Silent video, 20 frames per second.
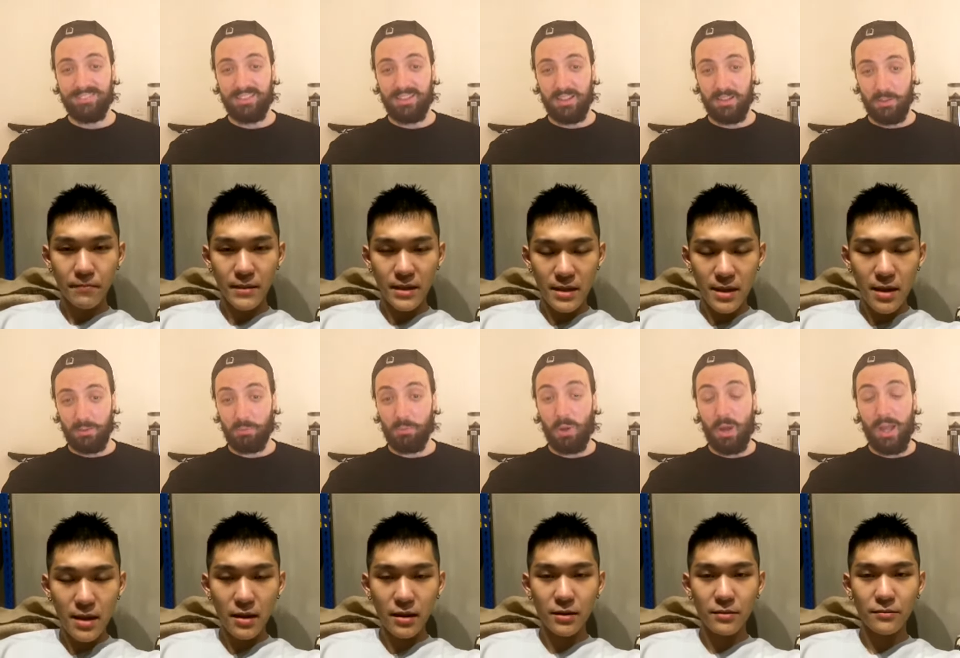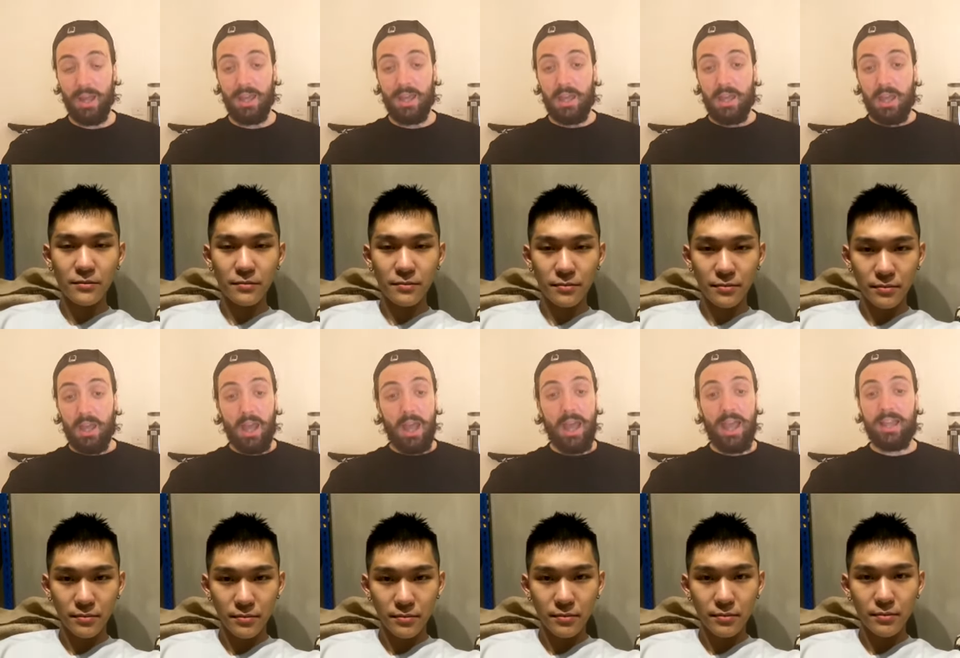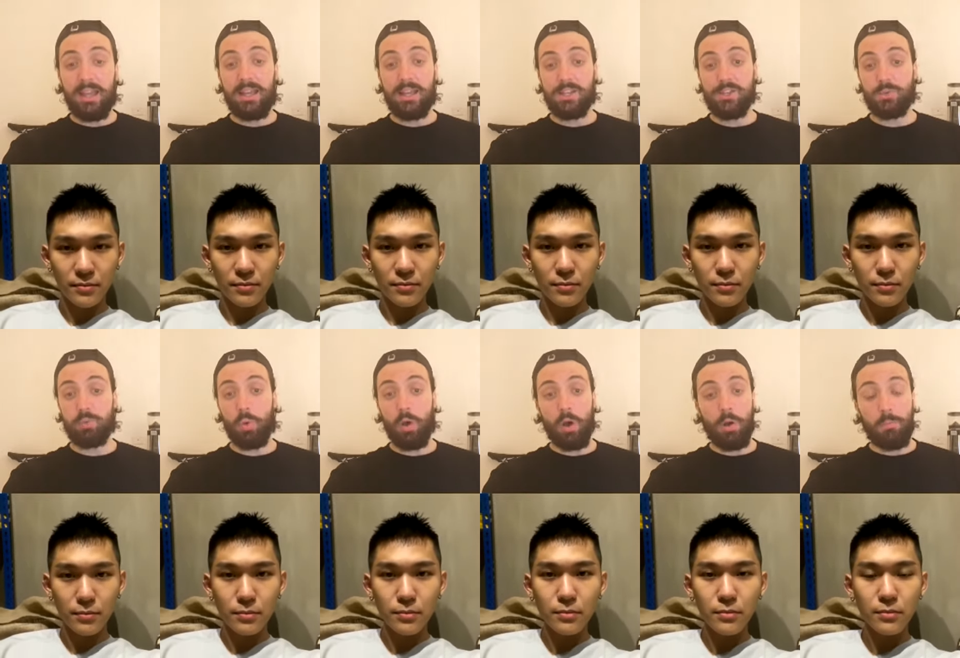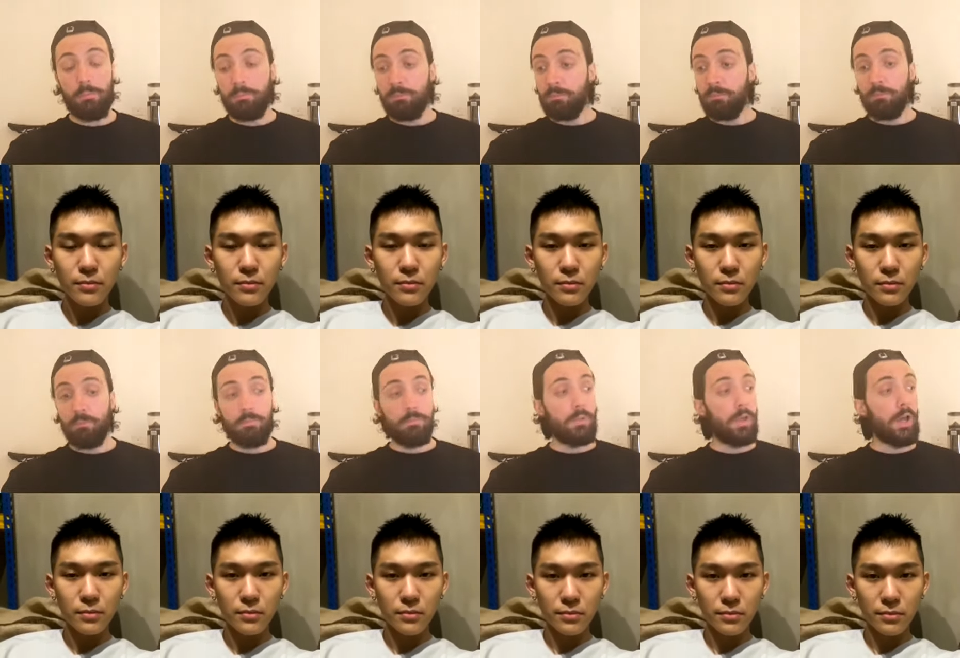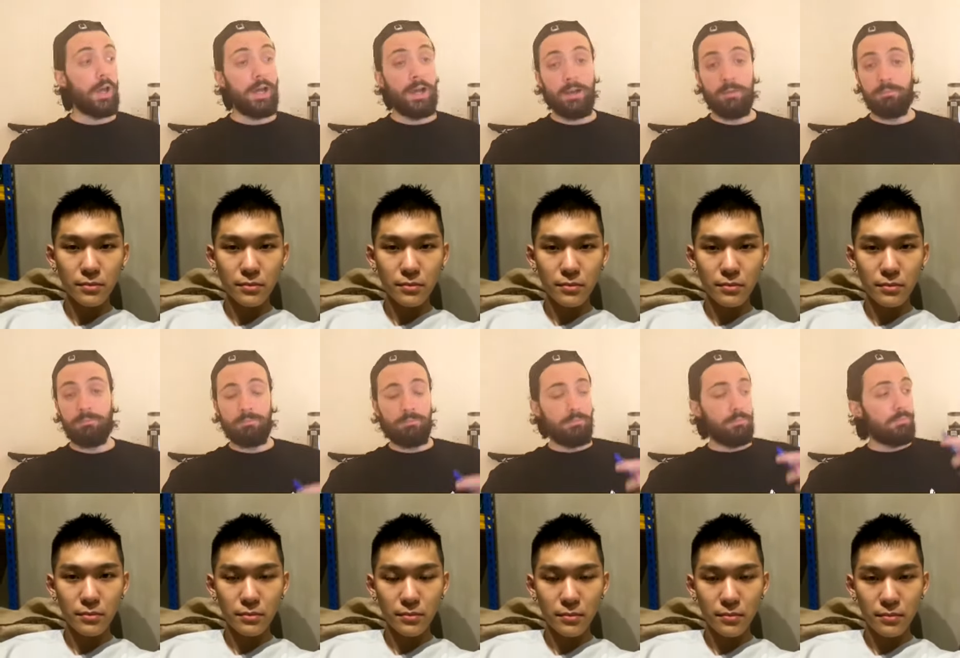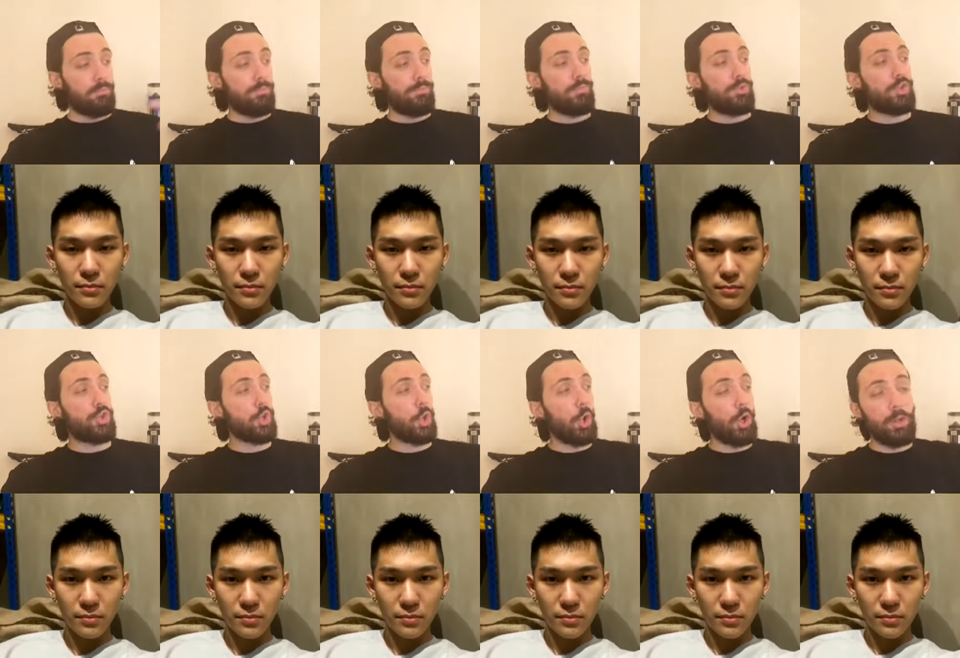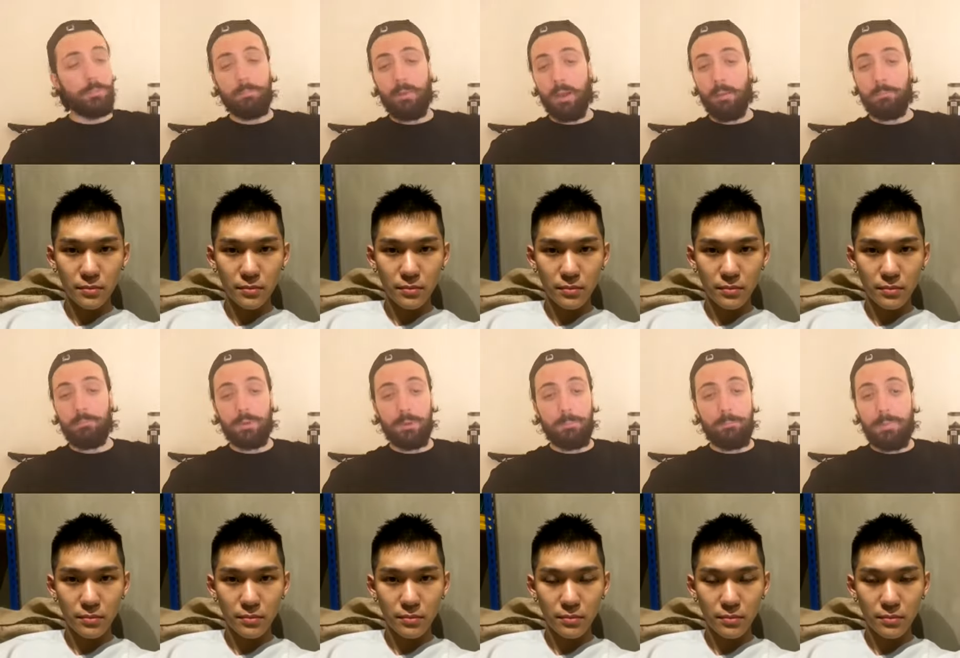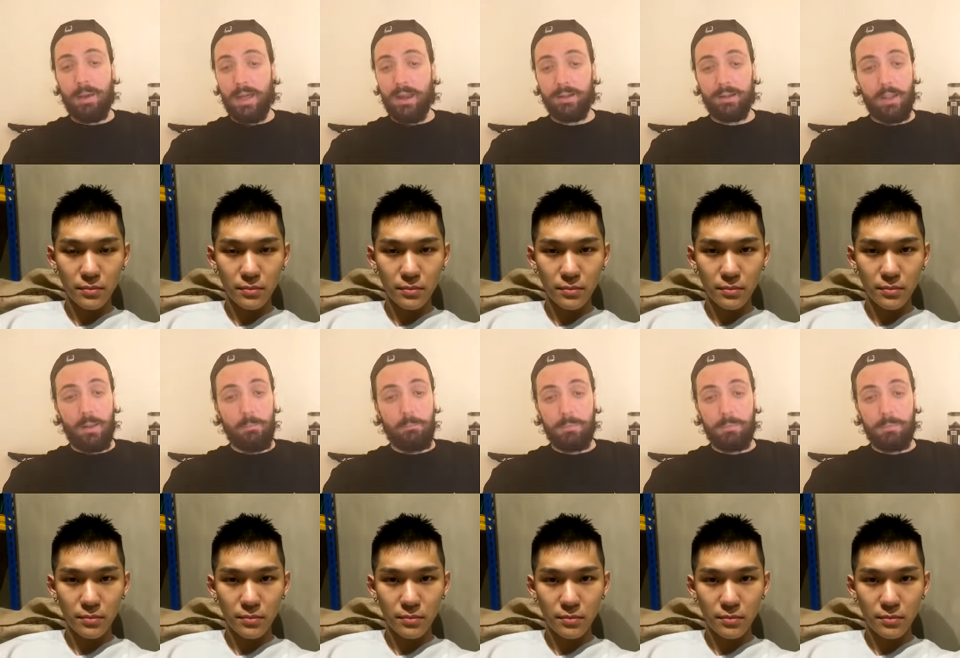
Speaker 1: Yeah. Right? And guess what? Um, John might be better than